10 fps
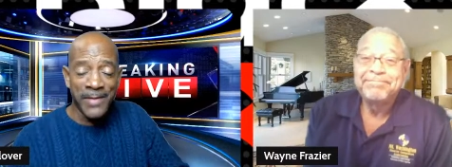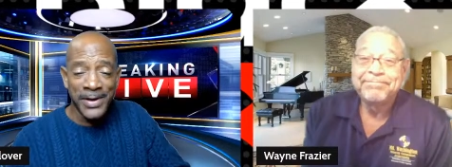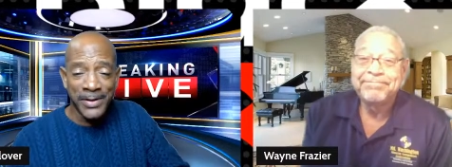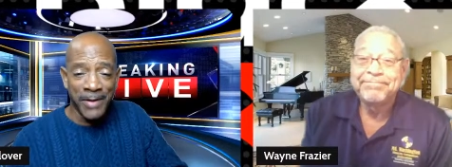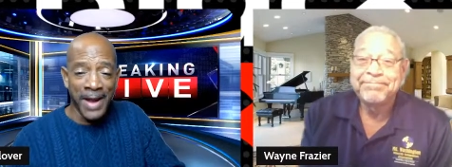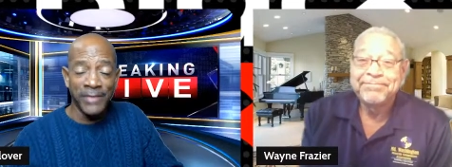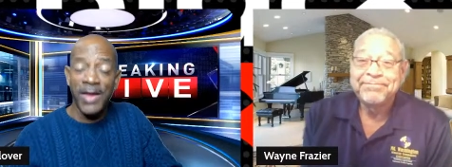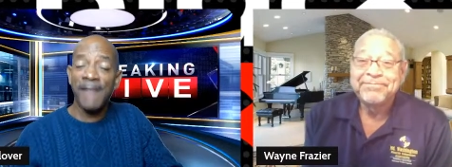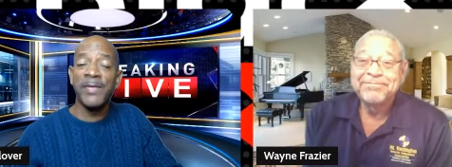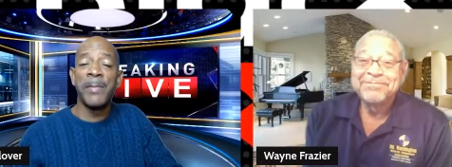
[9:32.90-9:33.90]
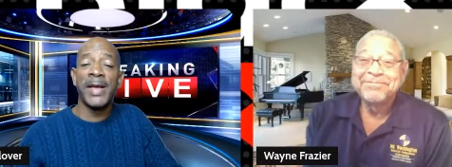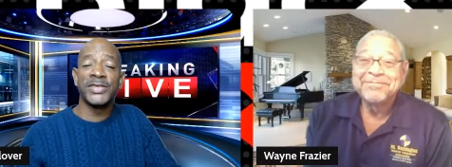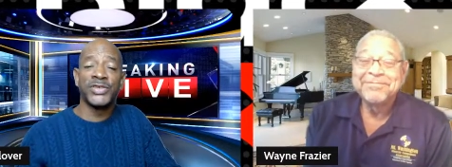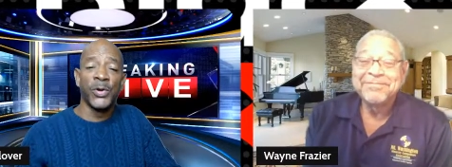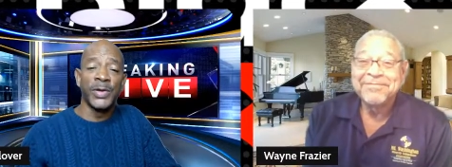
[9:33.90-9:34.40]
Speaker 1: grand. You have to make a
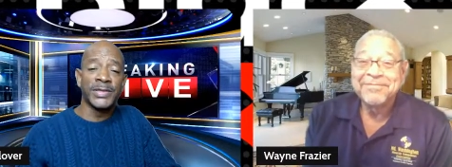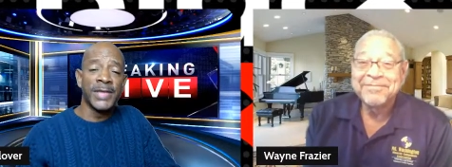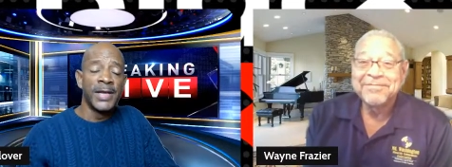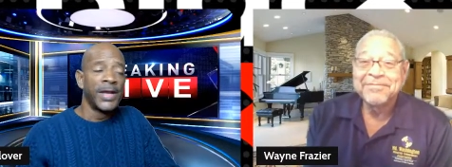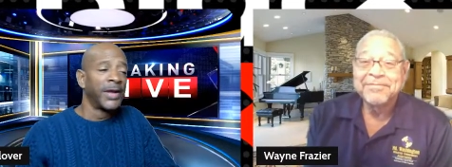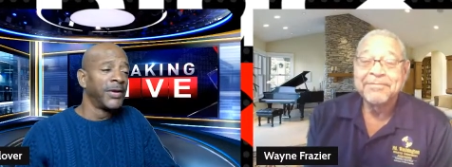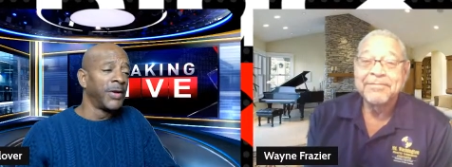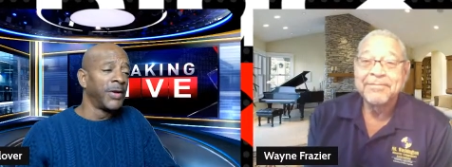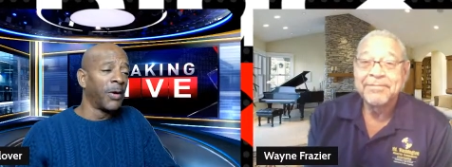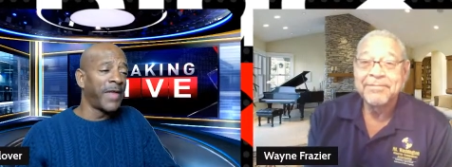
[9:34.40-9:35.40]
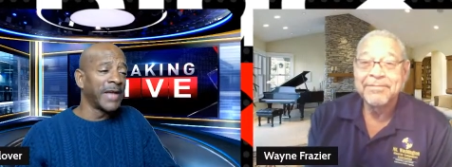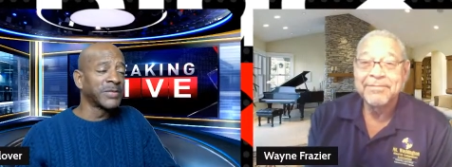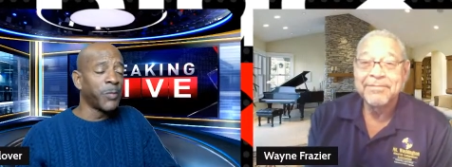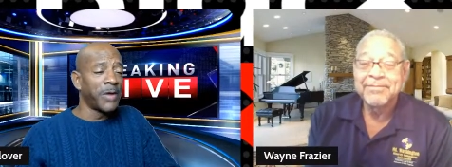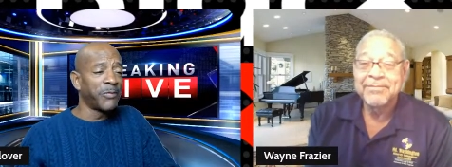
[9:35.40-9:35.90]
choice. You know, there's
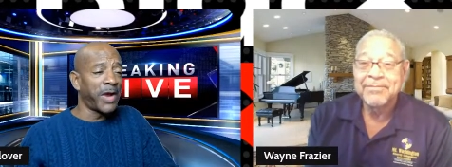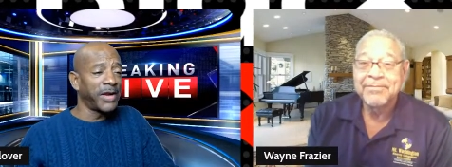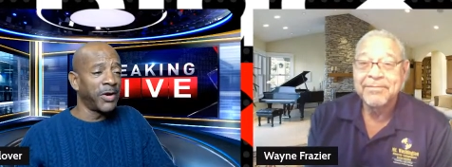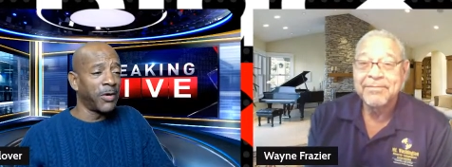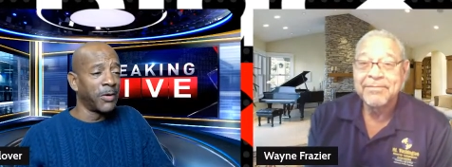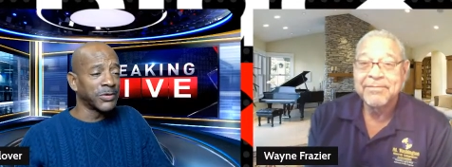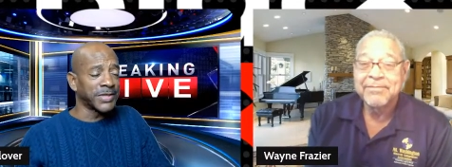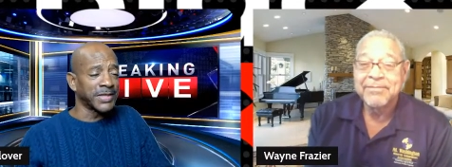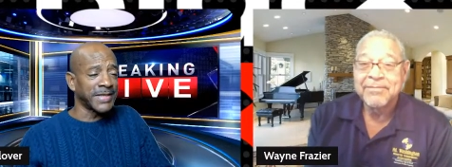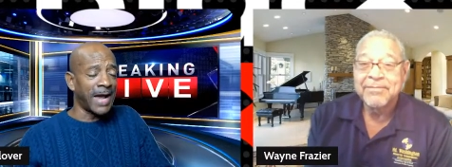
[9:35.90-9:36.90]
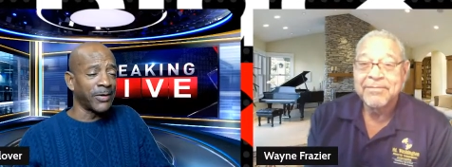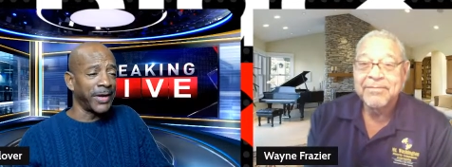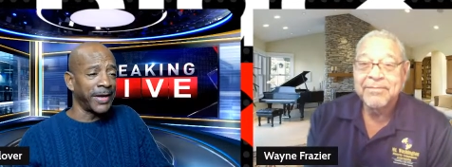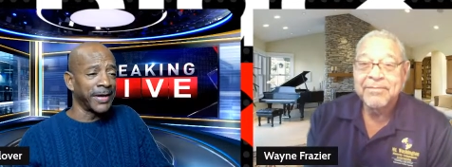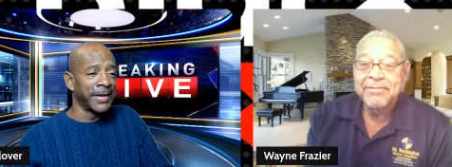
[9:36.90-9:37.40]
one radio host that's out
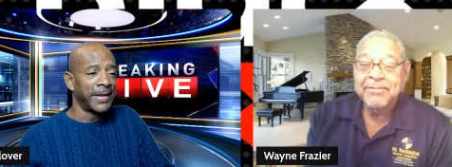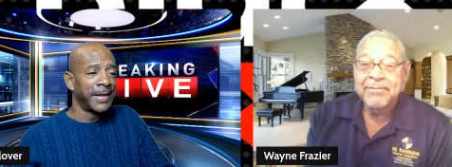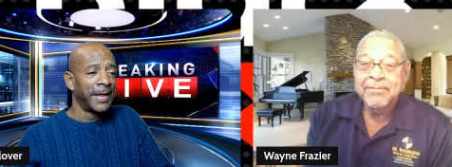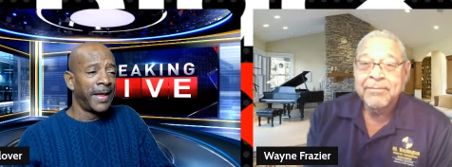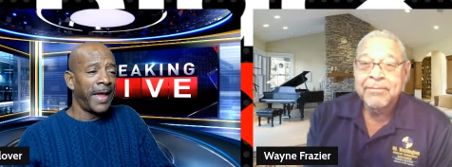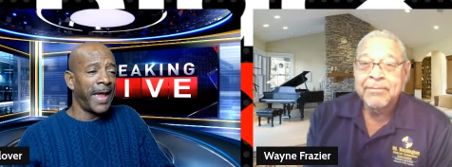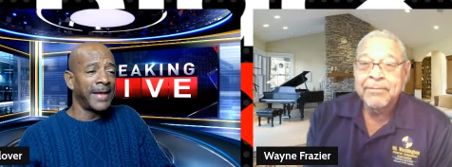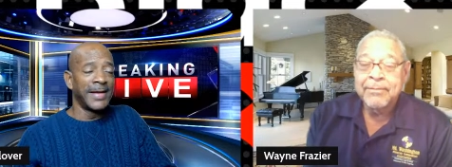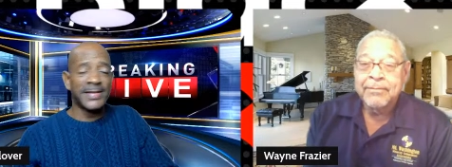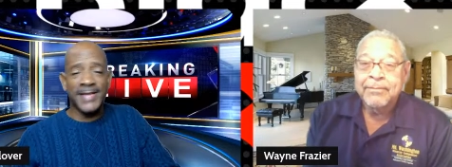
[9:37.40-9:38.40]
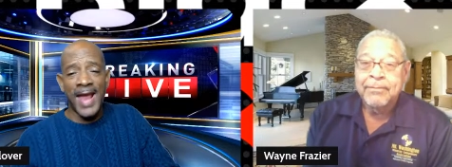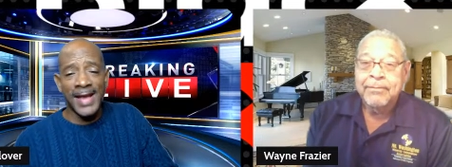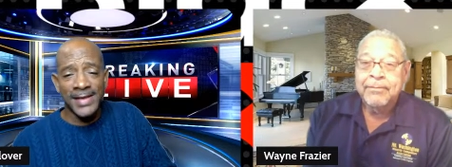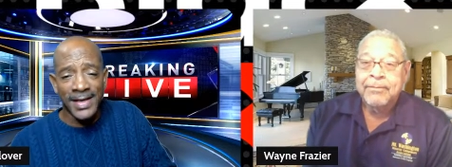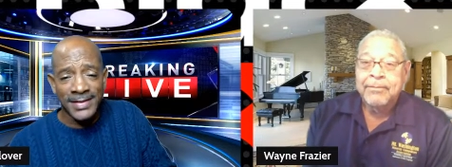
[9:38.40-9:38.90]
here, and this cat
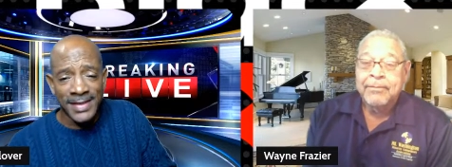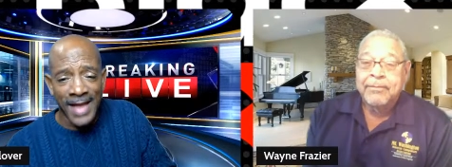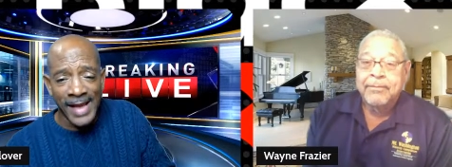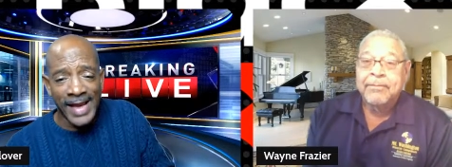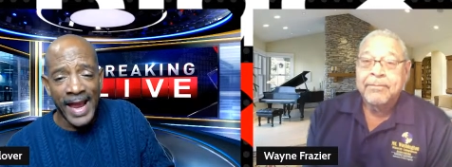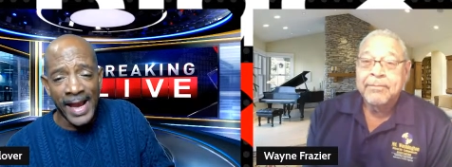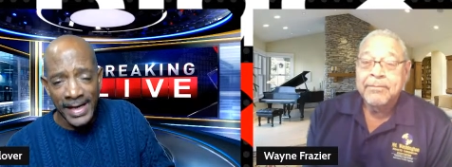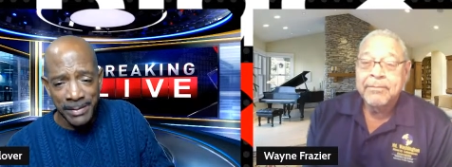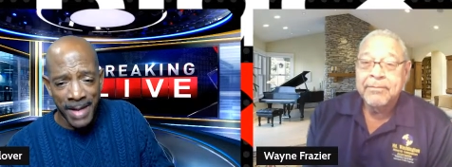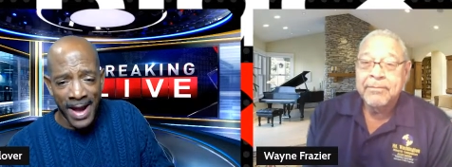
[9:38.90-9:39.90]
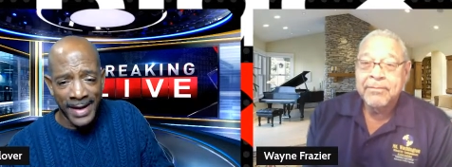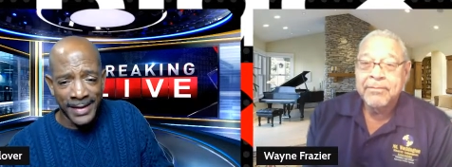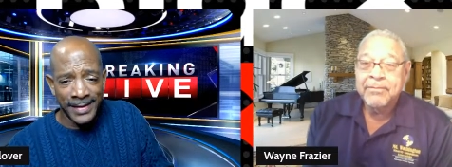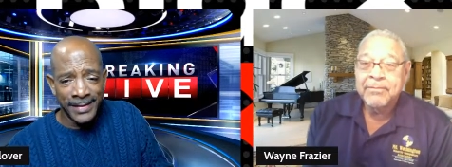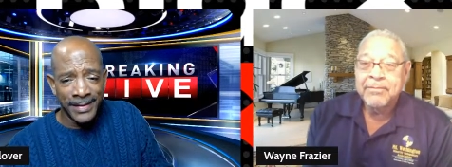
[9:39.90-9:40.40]
doesn't like anybody.
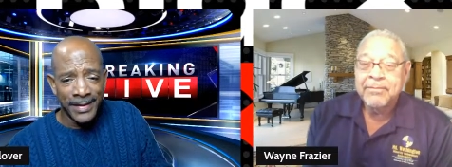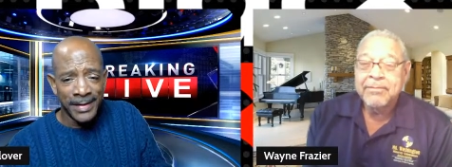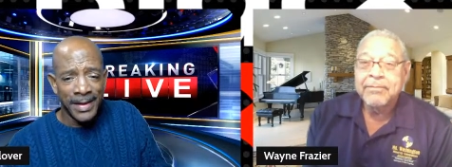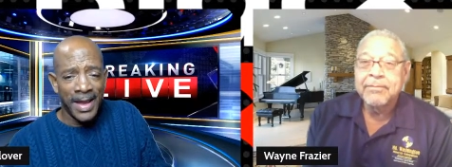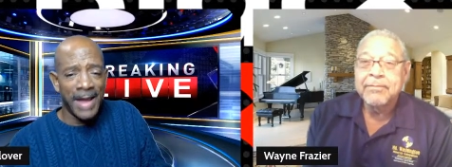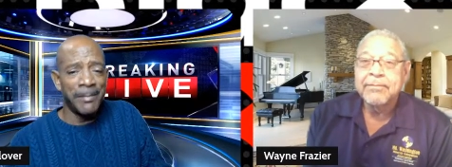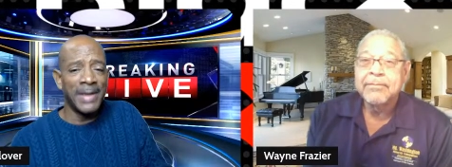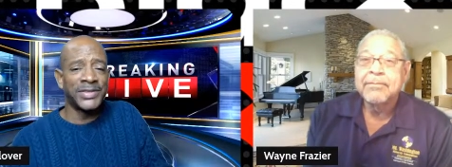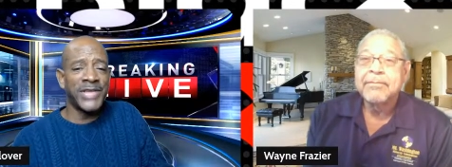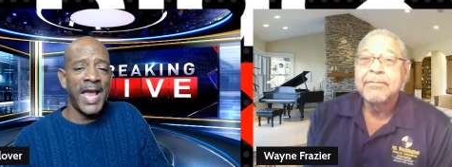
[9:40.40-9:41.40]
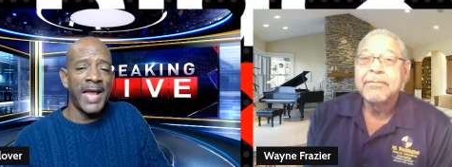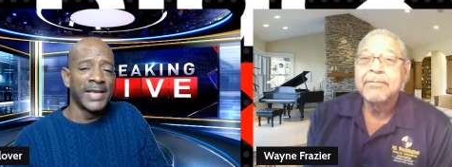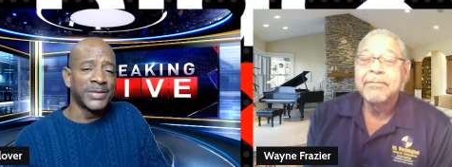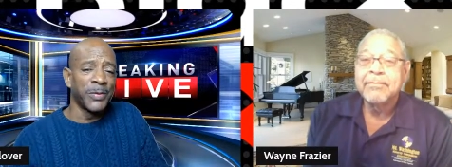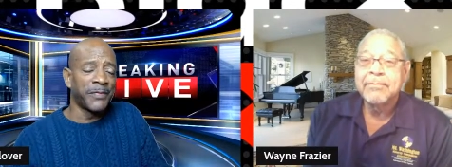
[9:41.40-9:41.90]
And my challenge
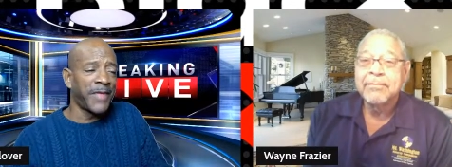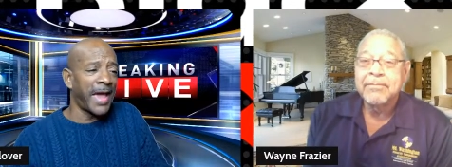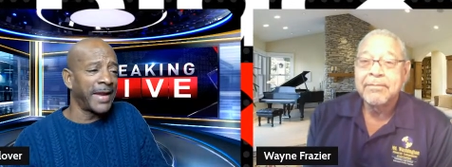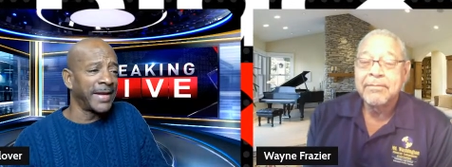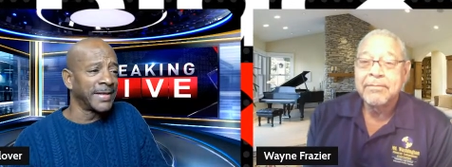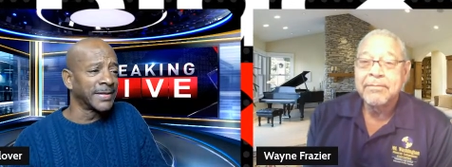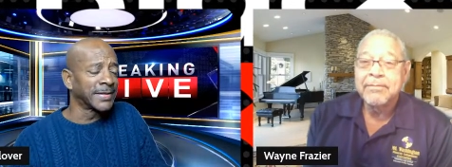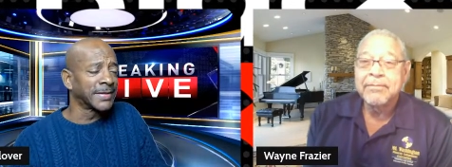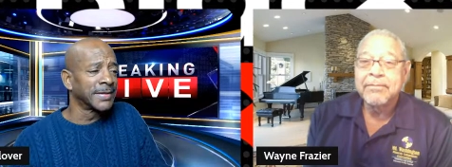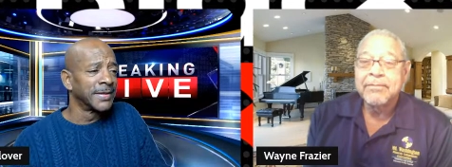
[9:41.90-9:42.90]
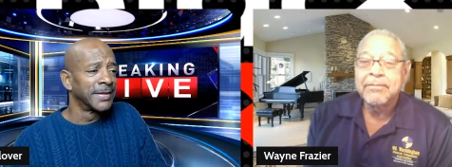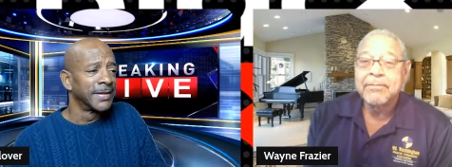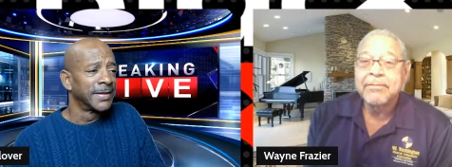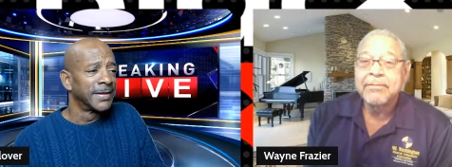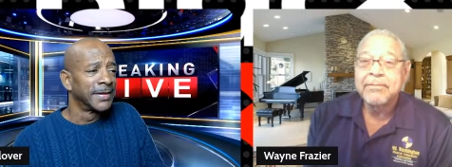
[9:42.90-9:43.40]
with that is
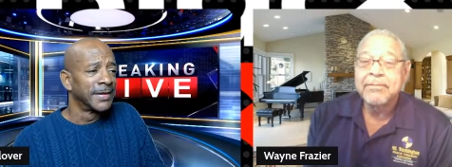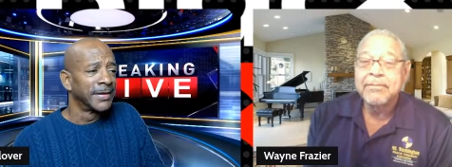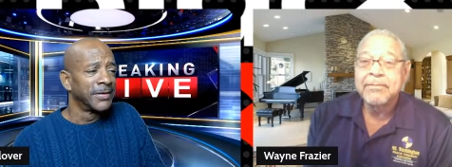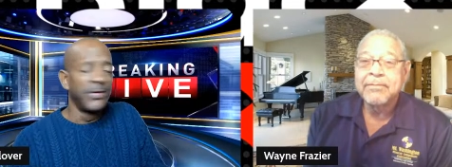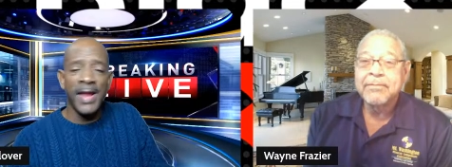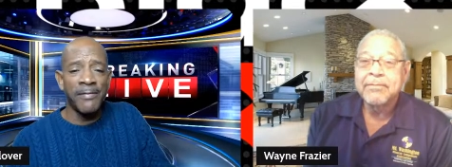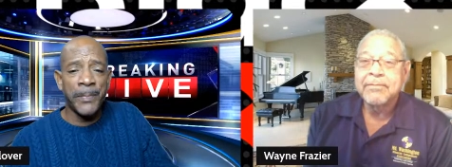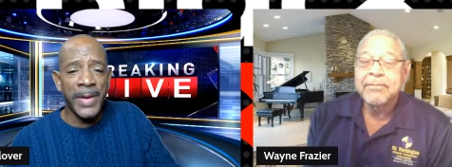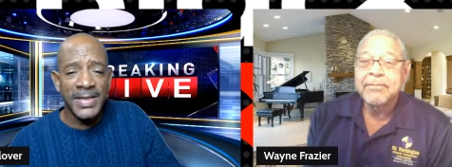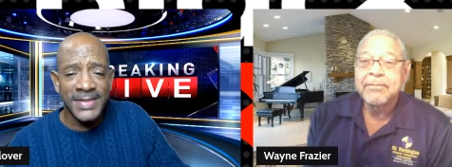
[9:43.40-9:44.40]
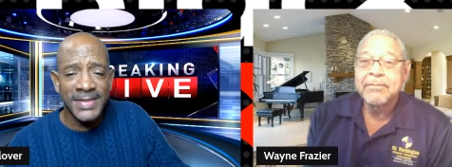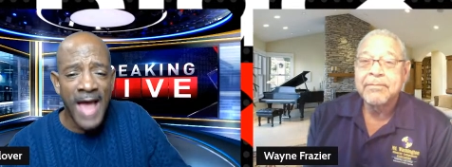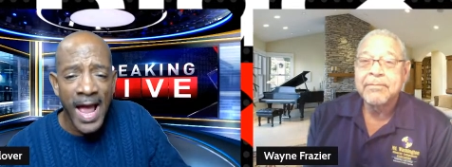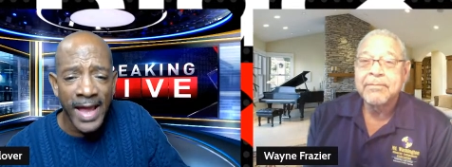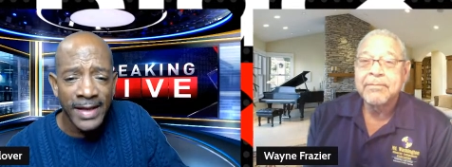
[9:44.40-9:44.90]
you never pick a side.